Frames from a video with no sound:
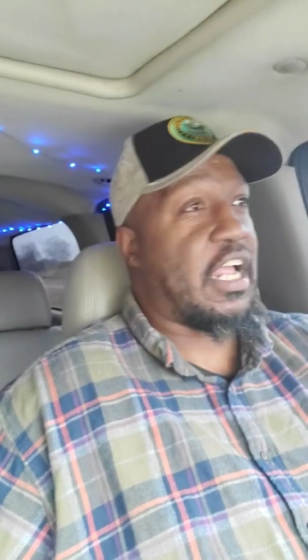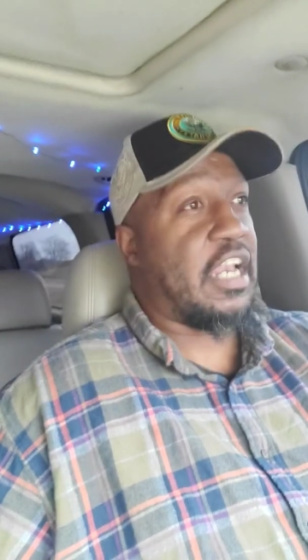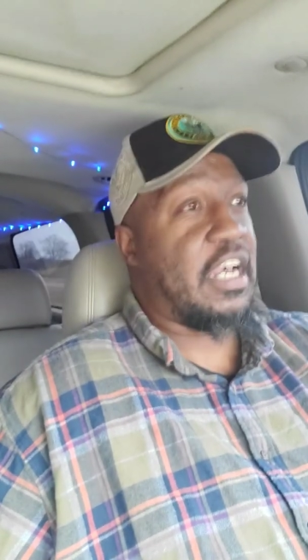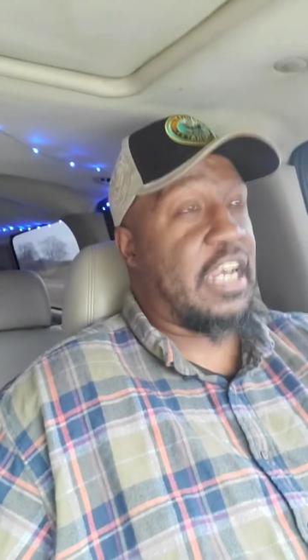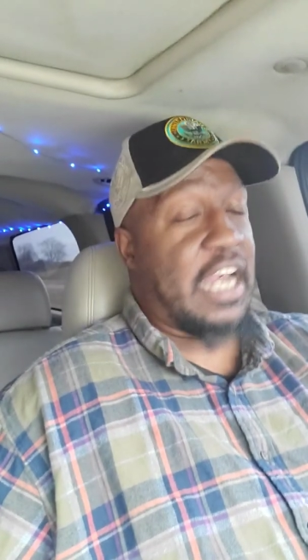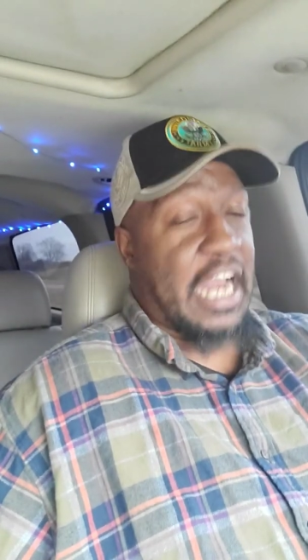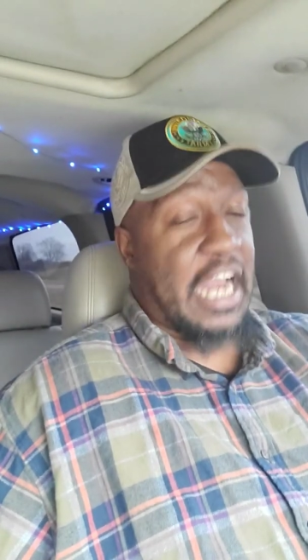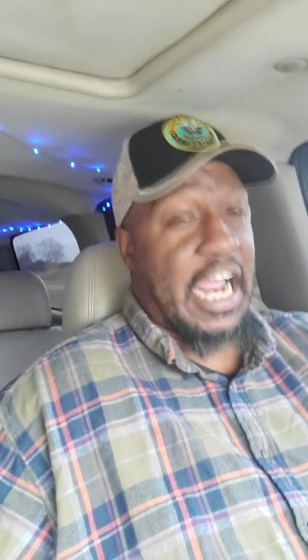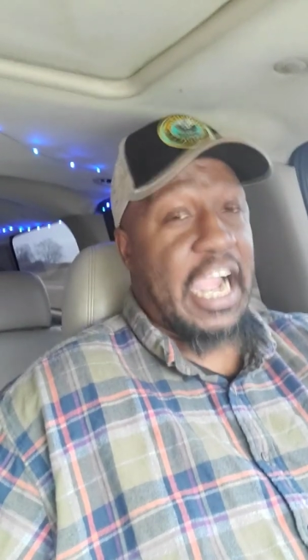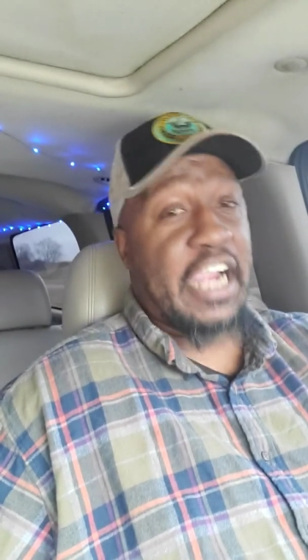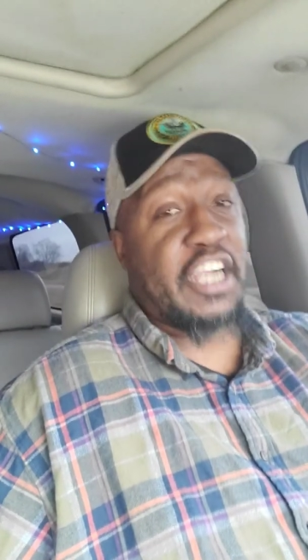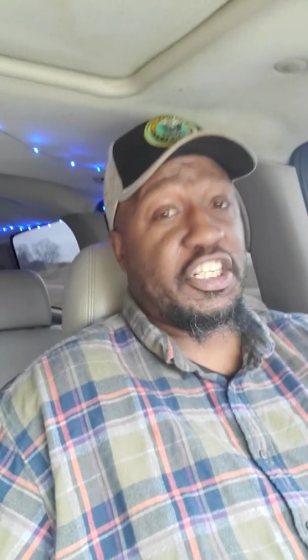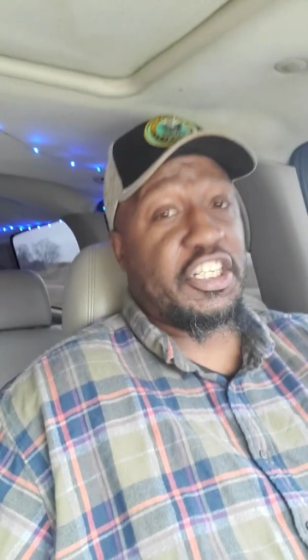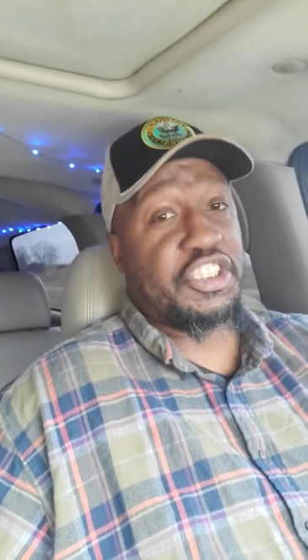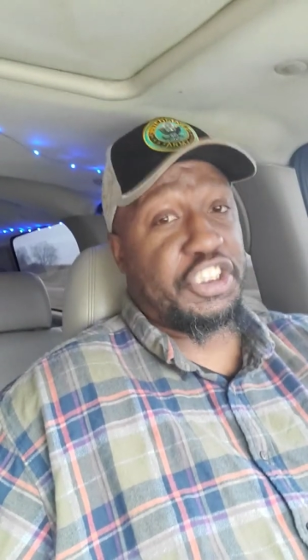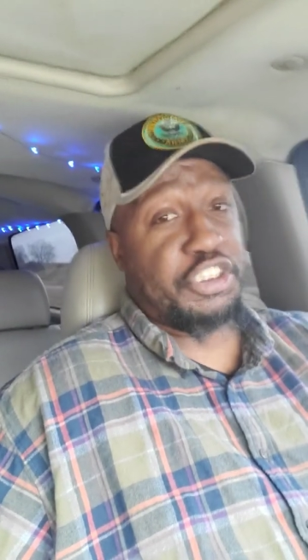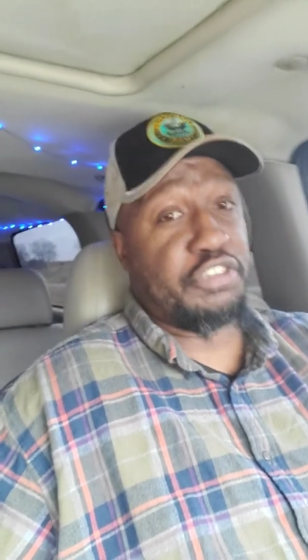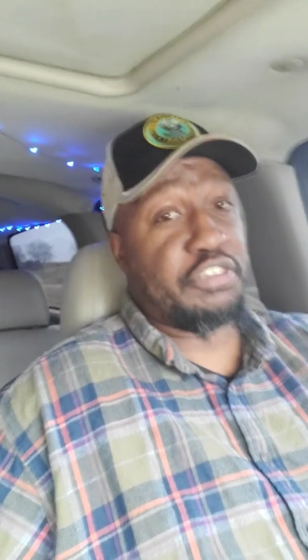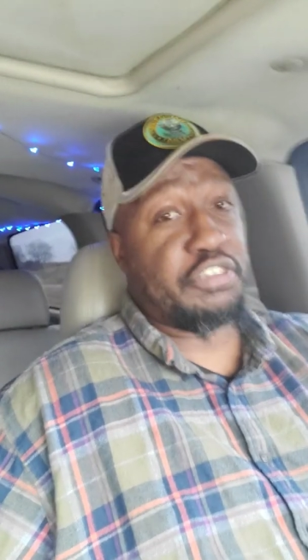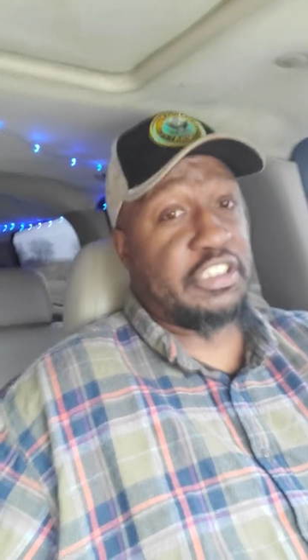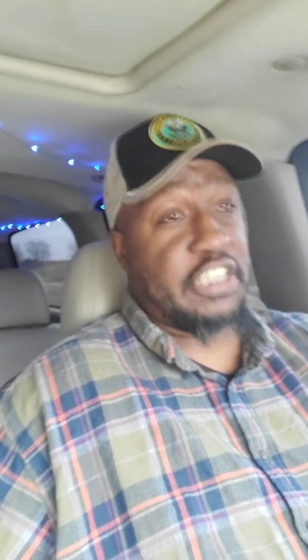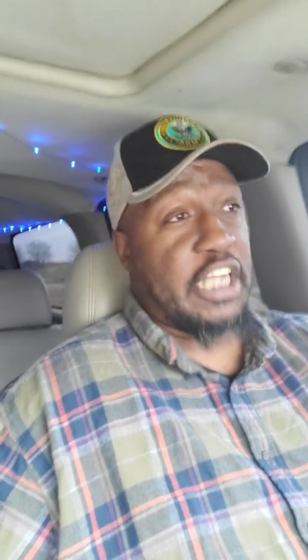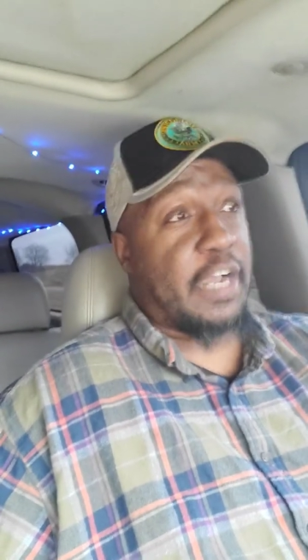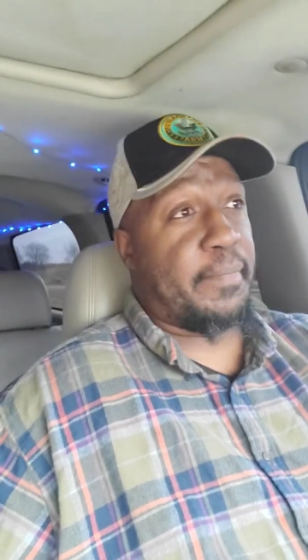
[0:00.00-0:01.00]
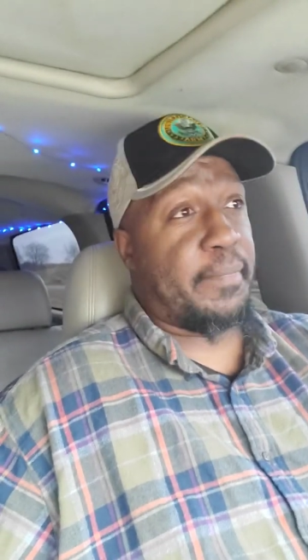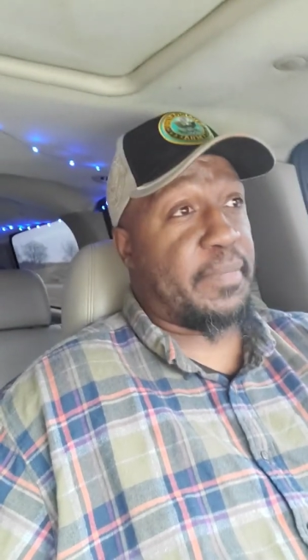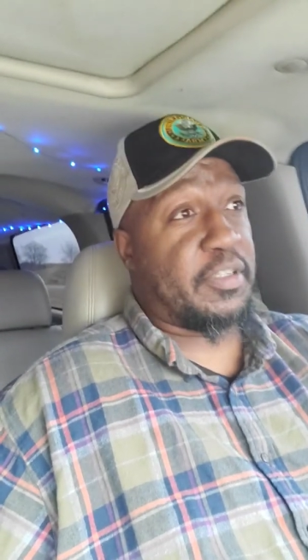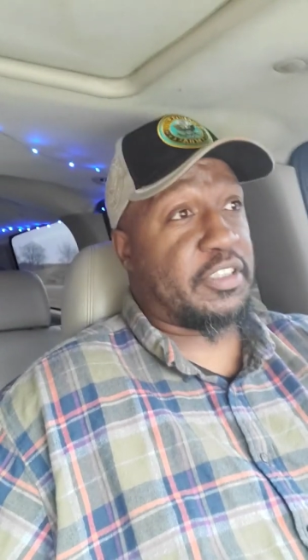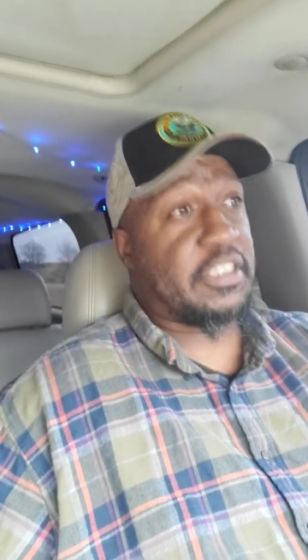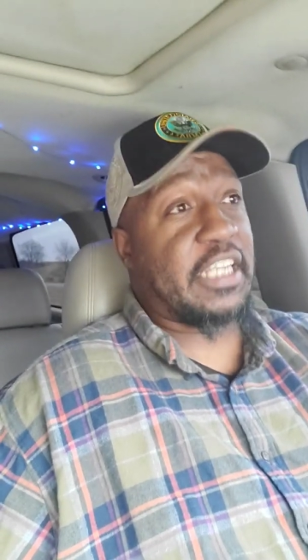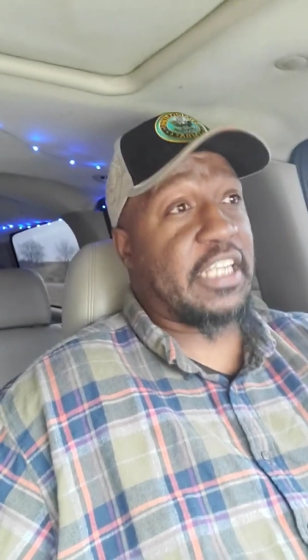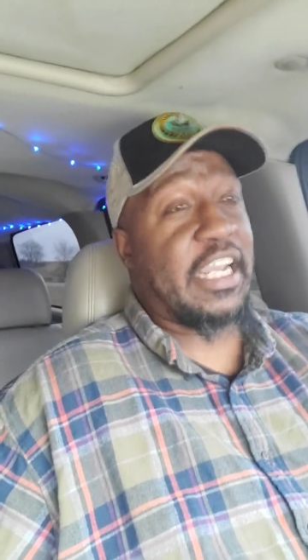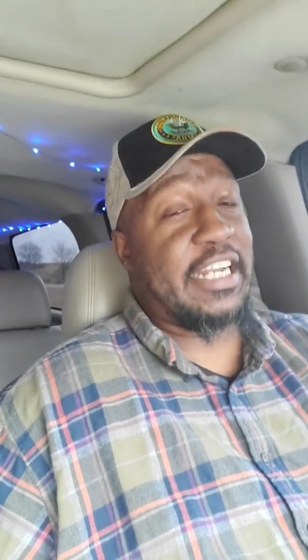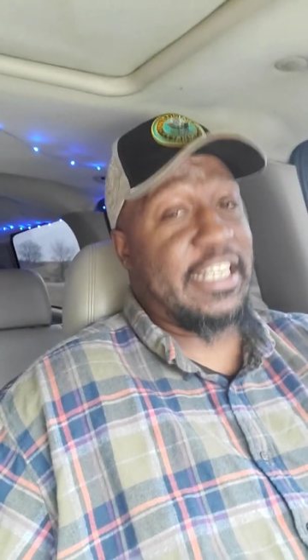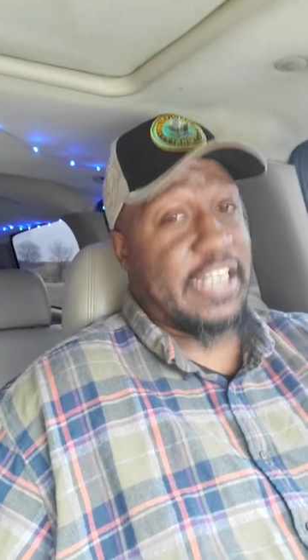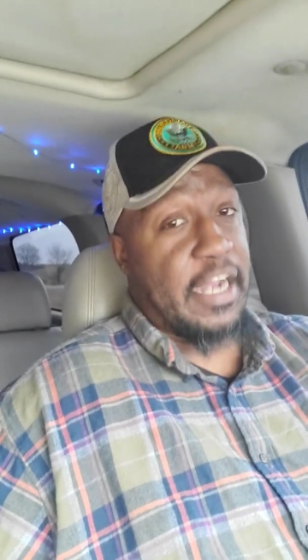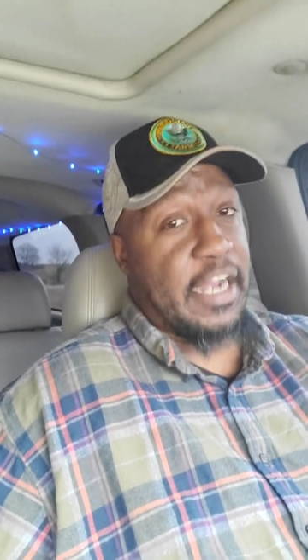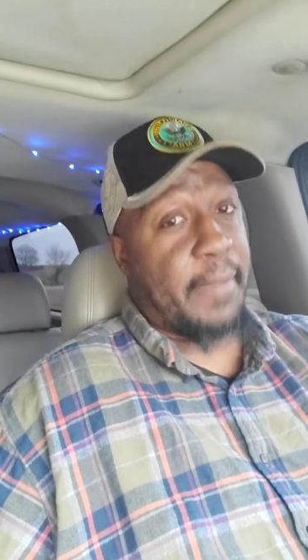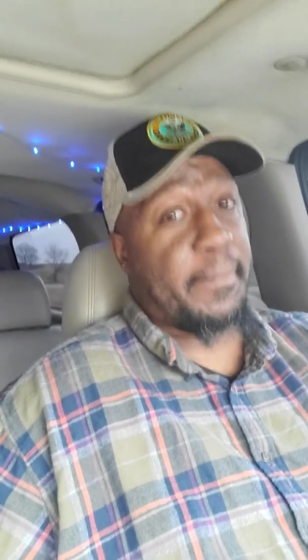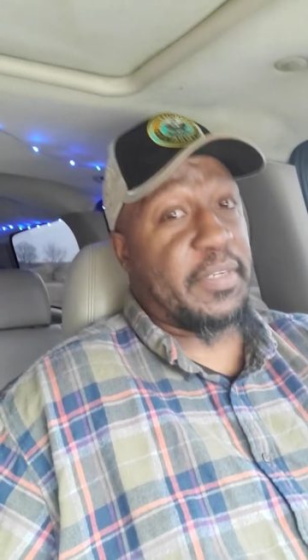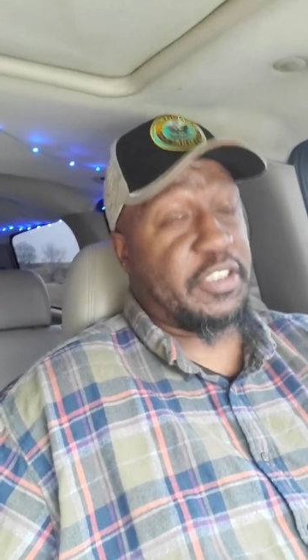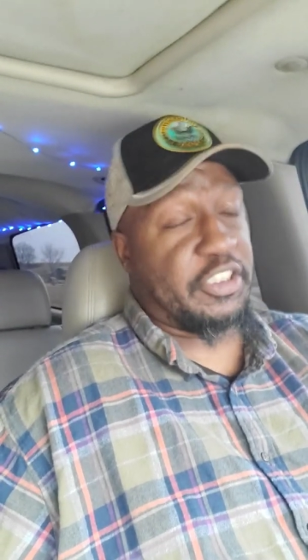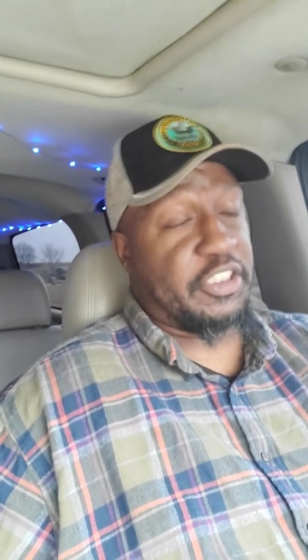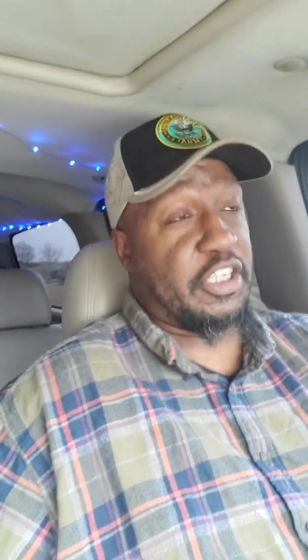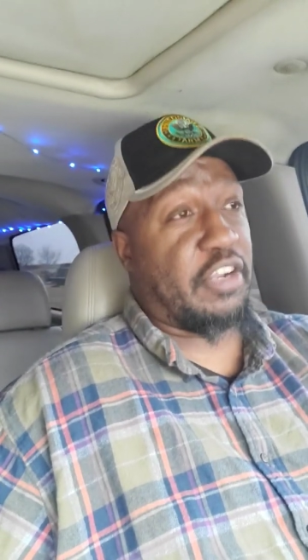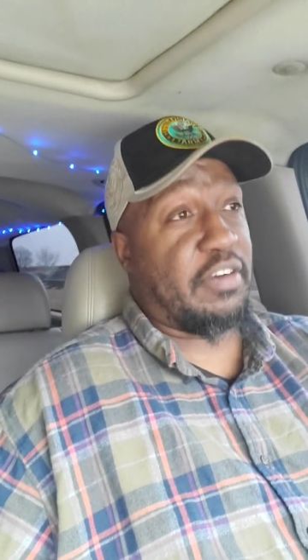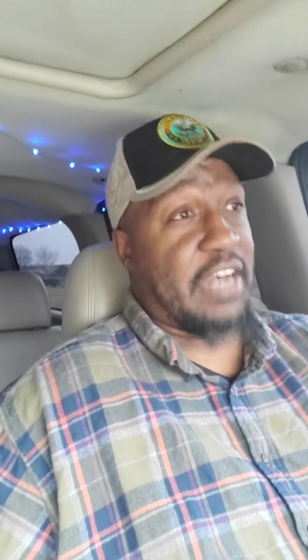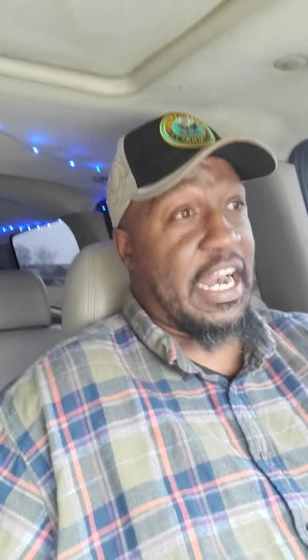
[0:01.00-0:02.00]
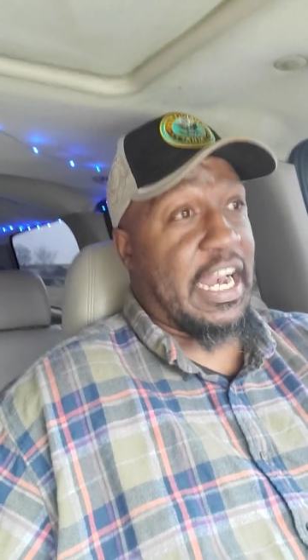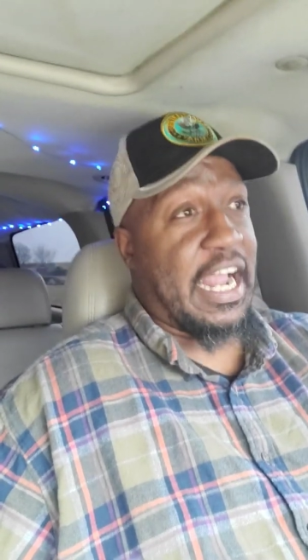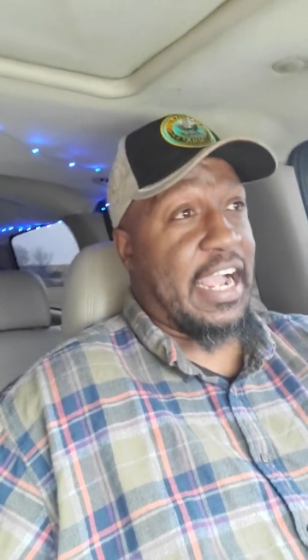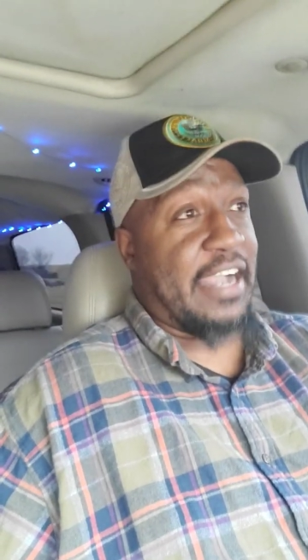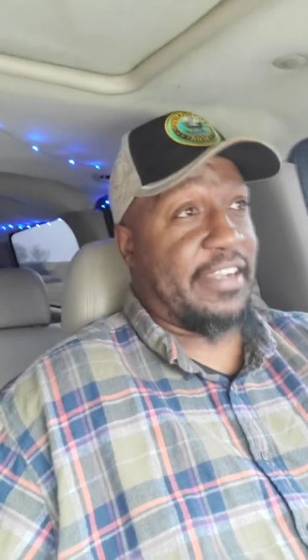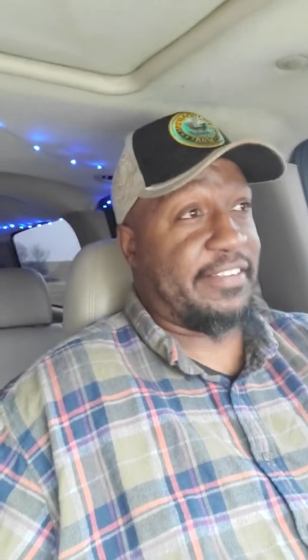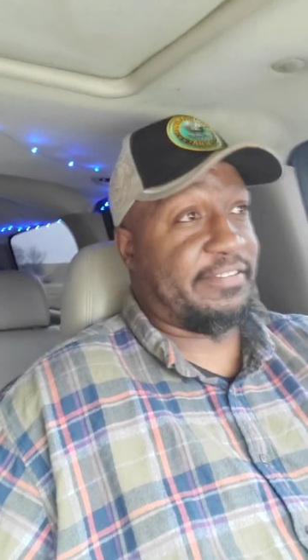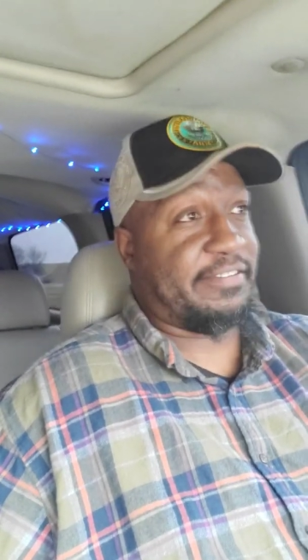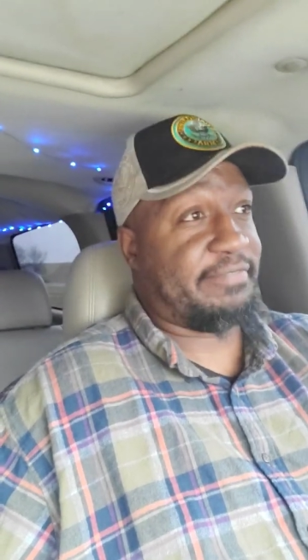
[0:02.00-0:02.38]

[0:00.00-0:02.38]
Liars use numbers and numbers don't lie.